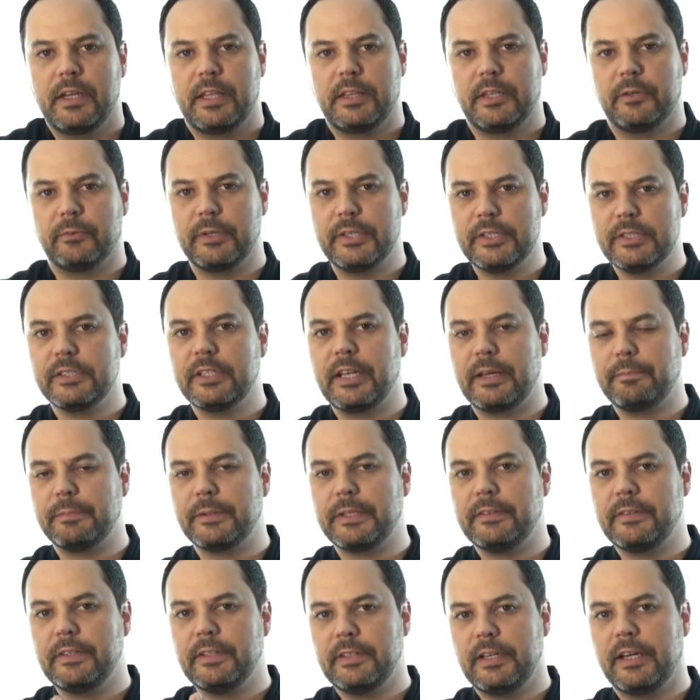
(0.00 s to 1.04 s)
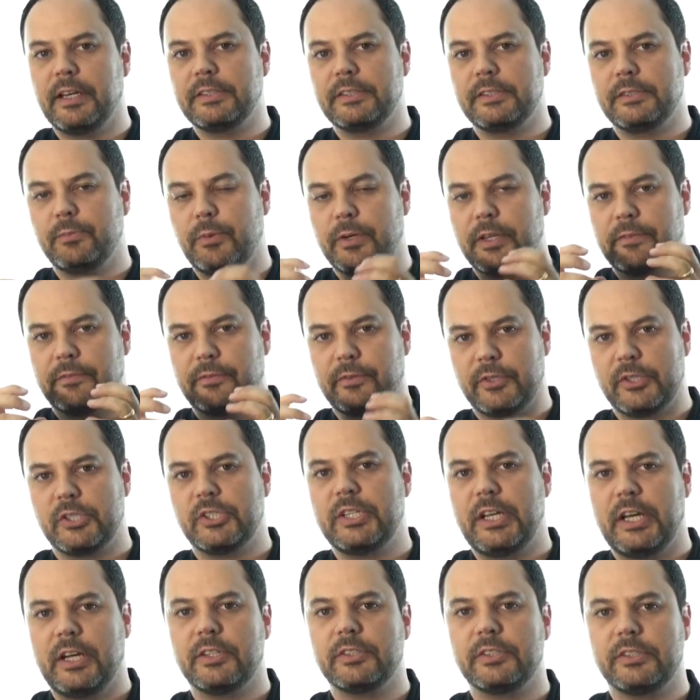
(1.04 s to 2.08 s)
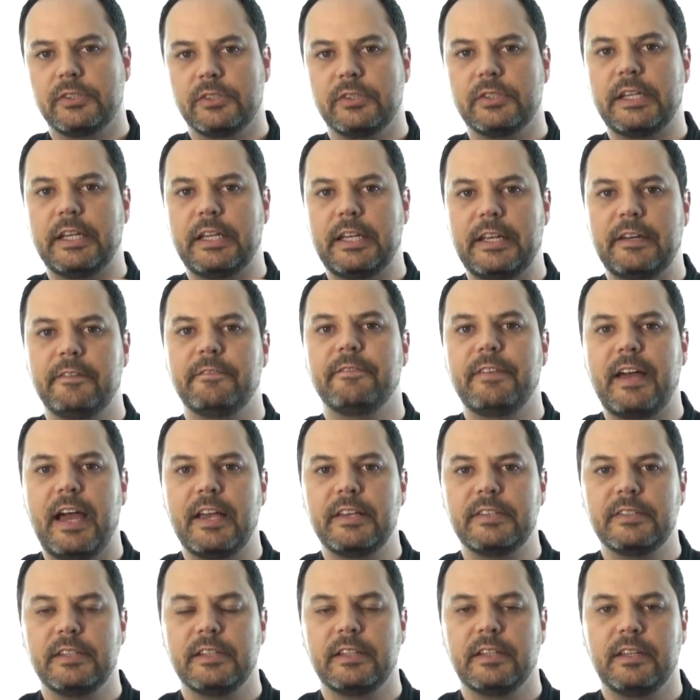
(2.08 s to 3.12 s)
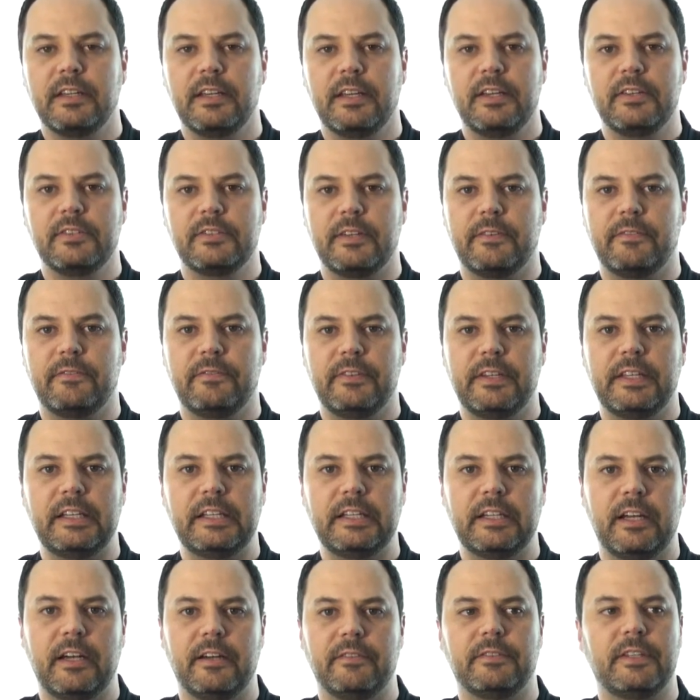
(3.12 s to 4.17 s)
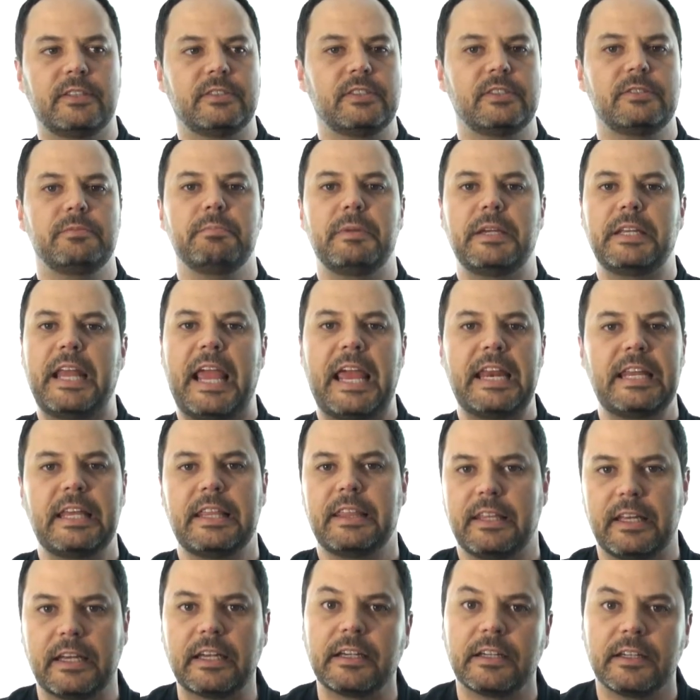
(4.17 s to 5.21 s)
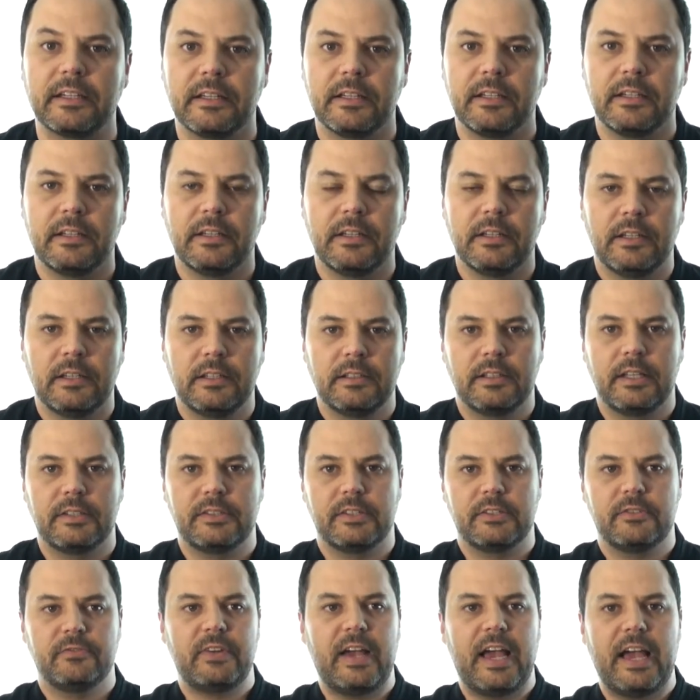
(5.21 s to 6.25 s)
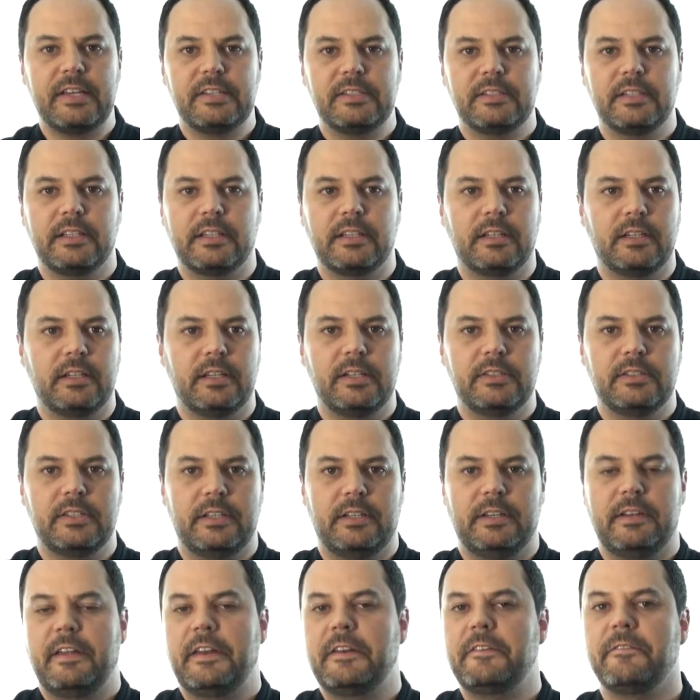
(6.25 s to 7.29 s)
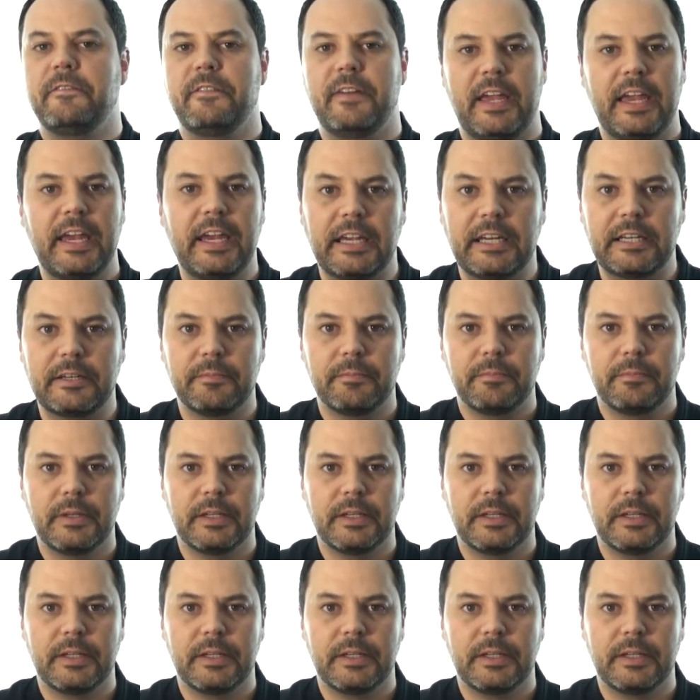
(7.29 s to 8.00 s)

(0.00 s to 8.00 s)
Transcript: And the reason I believe he does is one of the first challenges you get in fasting is the feeling of does this mean anything? Does this fasting, is it in vain?